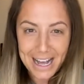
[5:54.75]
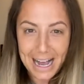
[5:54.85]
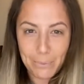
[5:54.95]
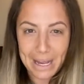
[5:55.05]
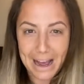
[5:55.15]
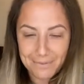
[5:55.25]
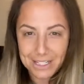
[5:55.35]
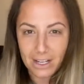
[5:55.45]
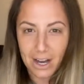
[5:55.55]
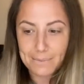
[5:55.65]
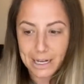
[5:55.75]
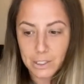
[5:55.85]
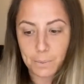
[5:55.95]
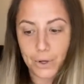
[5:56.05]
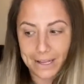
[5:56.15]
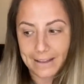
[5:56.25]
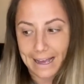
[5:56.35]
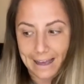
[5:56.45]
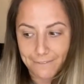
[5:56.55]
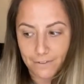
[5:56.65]
and we have the time now to put in that
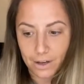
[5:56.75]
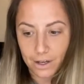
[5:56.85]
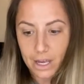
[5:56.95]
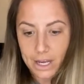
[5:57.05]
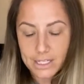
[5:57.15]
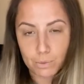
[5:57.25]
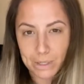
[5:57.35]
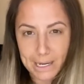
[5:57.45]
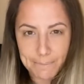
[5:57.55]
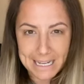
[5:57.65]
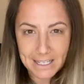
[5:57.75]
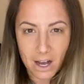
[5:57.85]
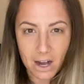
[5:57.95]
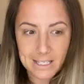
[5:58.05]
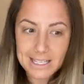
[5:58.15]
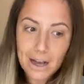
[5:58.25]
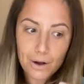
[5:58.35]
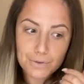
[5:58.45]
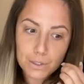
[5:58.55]
effort to really better ourselves,